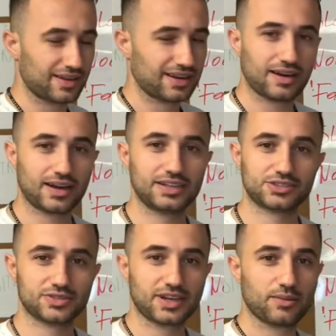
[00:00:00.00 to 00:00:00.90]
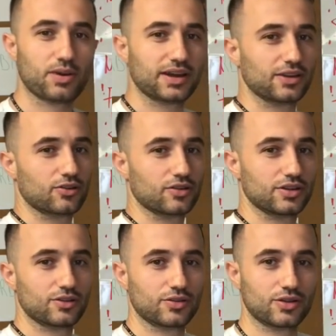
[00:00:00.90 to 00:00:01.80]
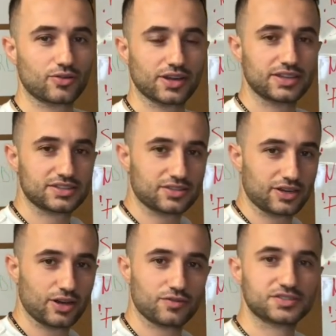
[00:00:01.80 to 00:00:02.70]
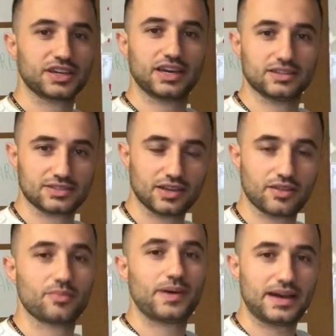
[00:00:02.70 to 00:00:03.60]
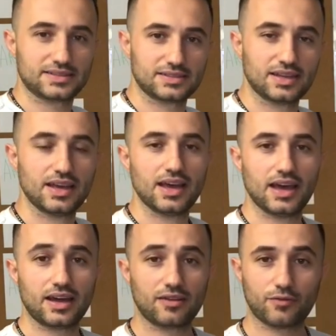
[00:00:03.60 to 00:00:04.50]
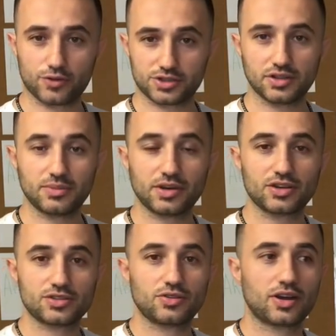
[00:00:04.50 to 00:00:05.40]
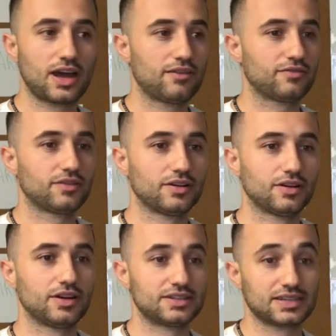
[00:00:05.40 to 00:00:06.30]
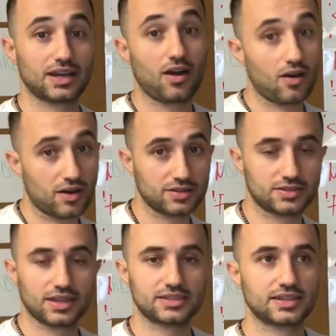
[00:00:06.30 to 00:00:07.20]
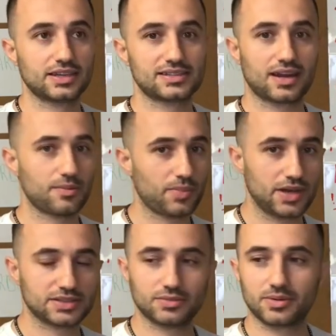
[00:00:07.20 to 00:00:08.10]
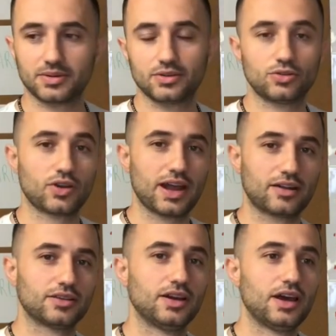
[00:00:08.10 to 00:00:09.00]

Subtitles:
not interested in buying your history of sales in the past. And unfortunately, because you don't have it's hard, let's say, it's not impossible, you don't have